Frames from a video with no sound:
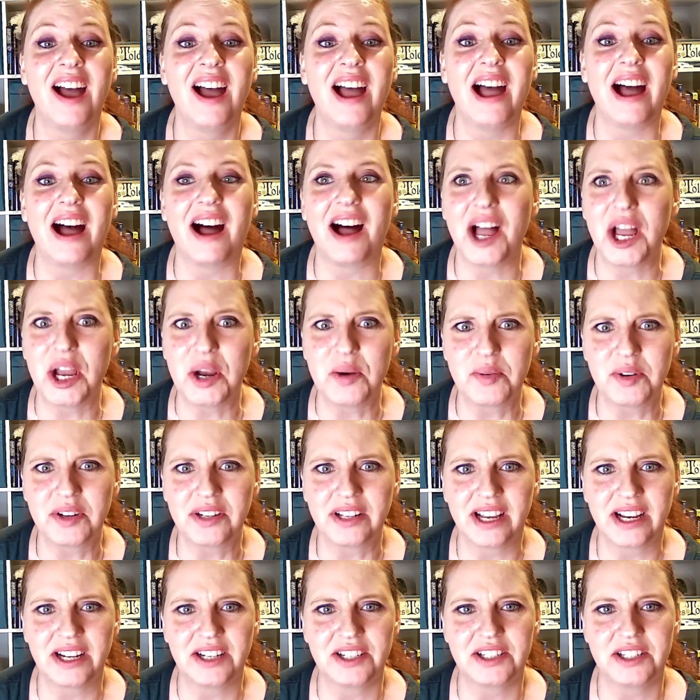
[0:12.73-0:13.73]
I would
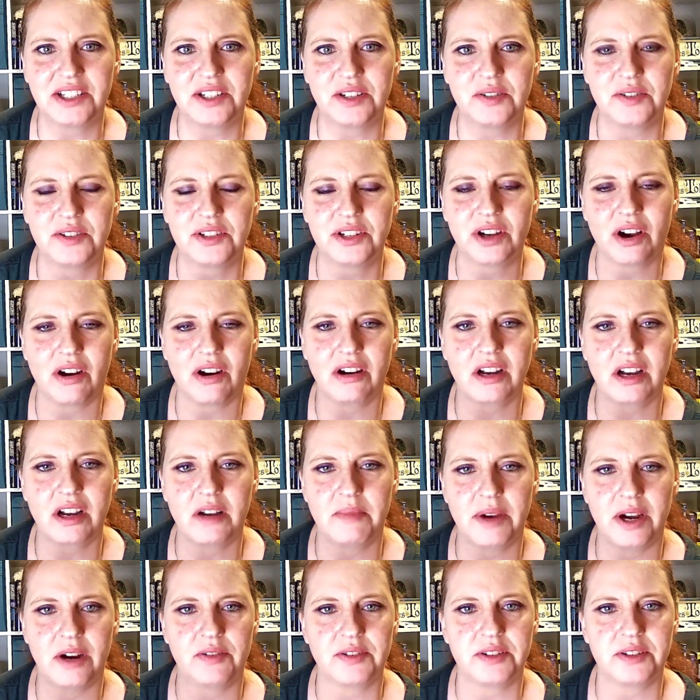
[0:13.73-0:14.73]
like to talk
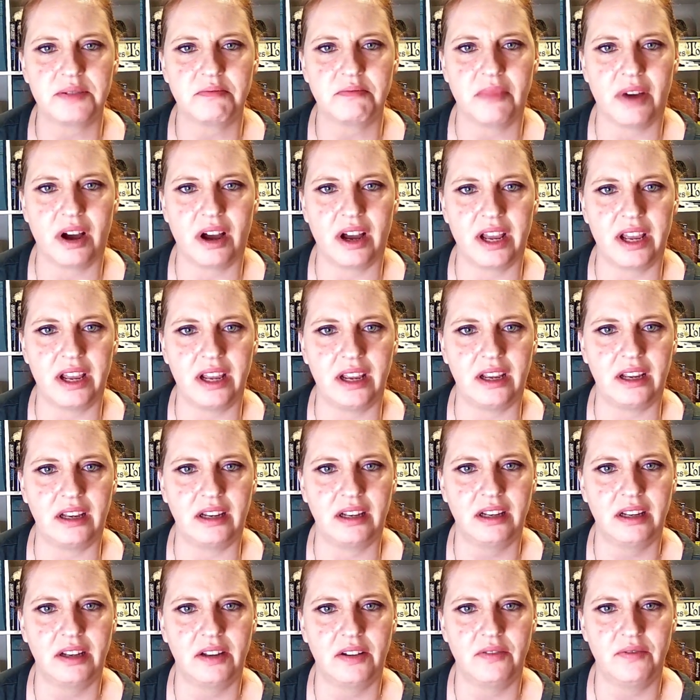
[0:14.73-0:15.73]
about my
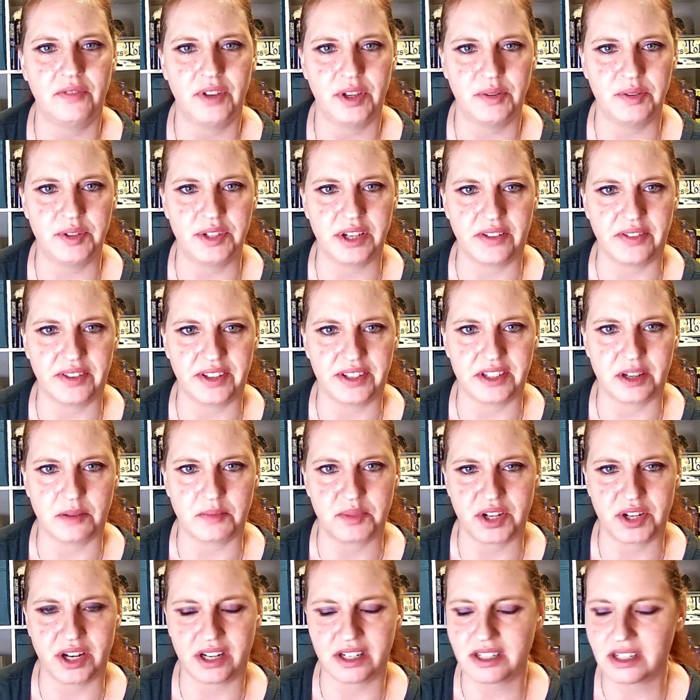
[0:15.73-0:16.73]
views on the
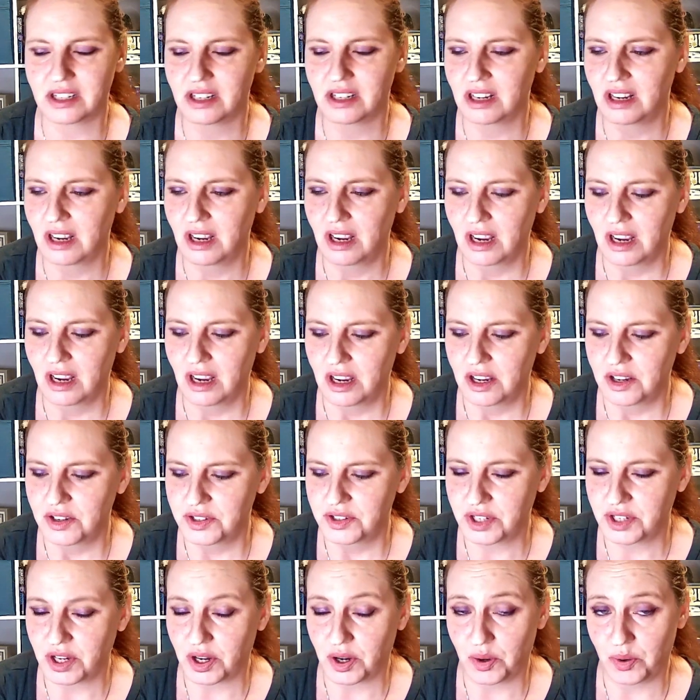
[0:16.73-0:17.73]
subject.
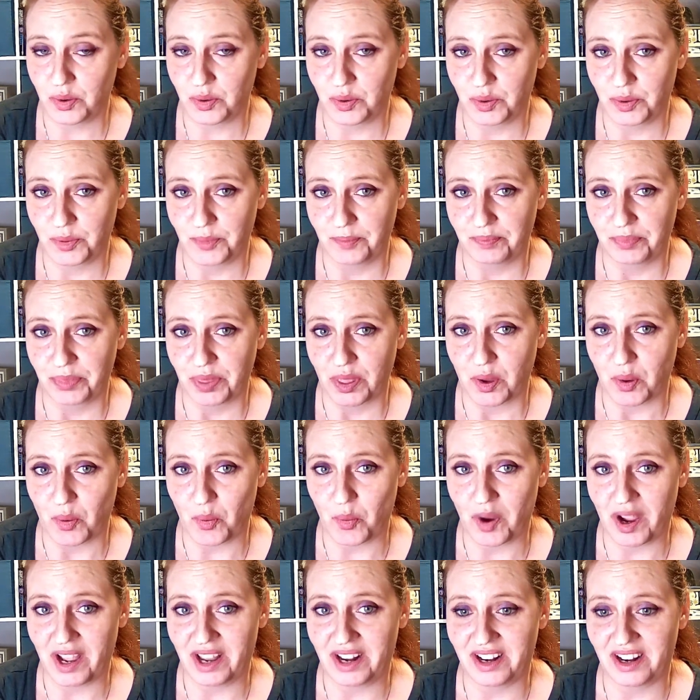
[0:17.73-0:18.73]
So,
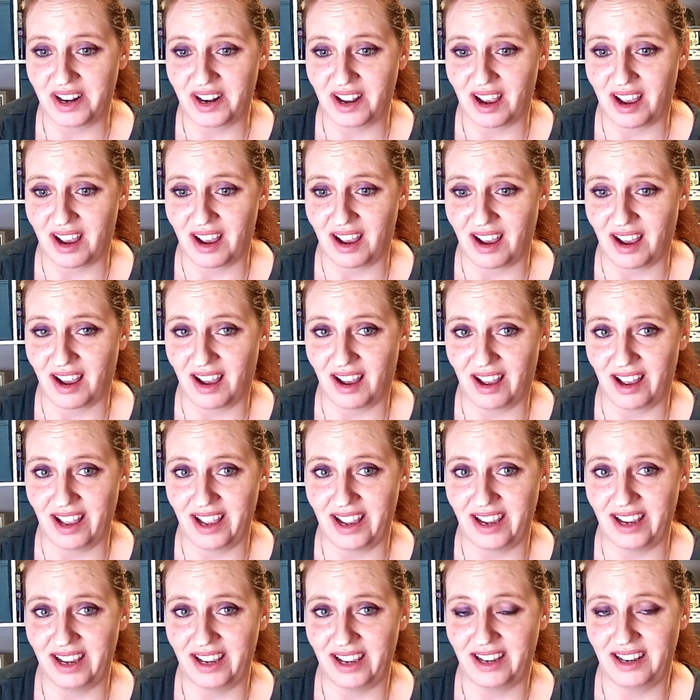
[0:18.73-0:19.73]
when
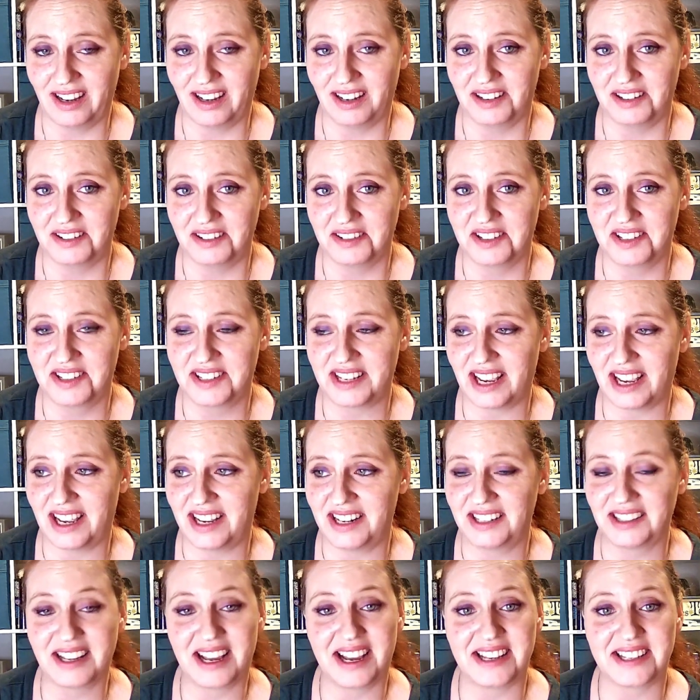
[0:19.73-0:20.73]
I said
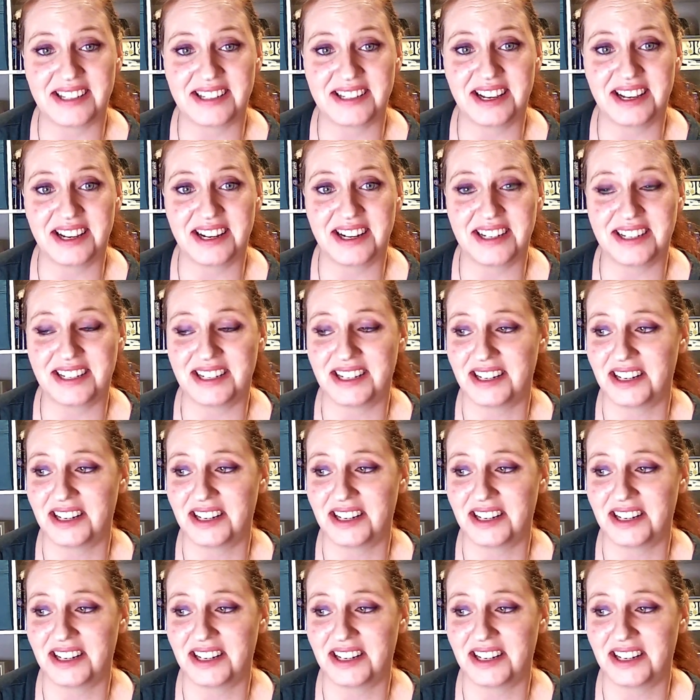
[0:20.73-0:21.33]
last night,